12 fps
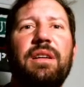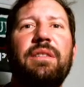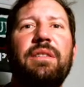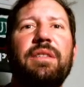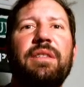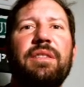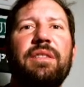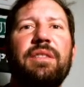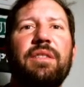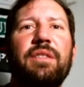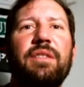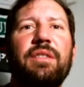Let's see,
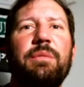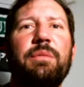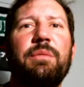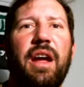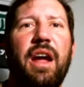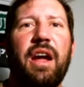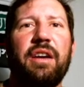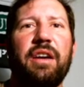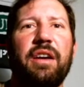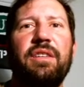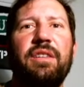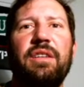Goldman
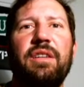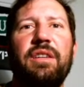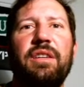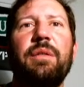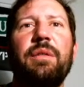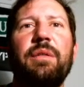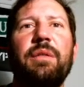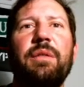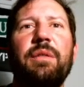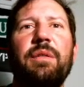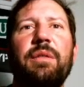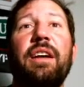Sachs. Okay,
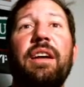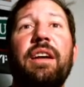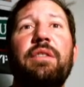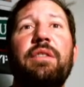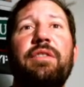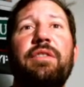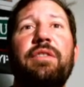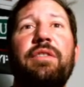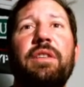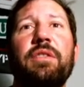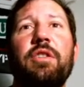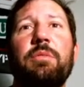Hacker Noon.
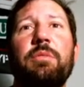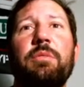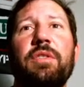VPNs are no